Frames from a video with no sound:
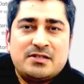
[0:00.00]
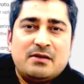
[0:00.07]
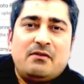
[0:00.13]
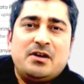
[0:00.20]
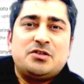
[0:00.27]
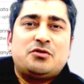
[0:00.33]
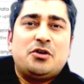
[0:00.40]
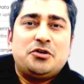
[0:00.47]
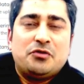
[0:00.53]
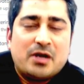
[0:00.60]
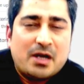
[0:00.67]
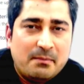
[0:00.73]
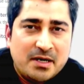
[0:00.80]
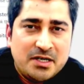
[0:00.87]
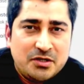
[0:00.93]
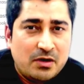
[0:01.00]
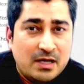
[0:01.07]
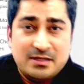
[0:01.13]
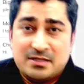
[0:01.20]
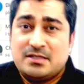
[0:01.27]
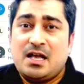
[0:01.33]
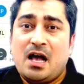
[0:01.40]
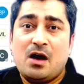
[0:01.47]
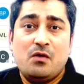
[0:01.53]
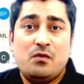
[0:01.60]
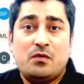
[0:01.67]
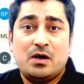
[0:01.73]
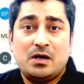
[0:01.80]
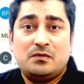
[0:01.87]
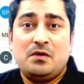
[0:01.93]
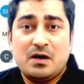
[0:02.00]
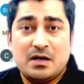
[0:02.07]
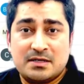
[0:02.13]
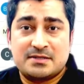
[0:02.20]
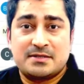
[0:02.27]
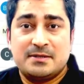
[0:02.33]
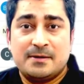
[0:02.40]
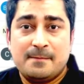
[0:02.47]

is going to recommend you. And this is how world works,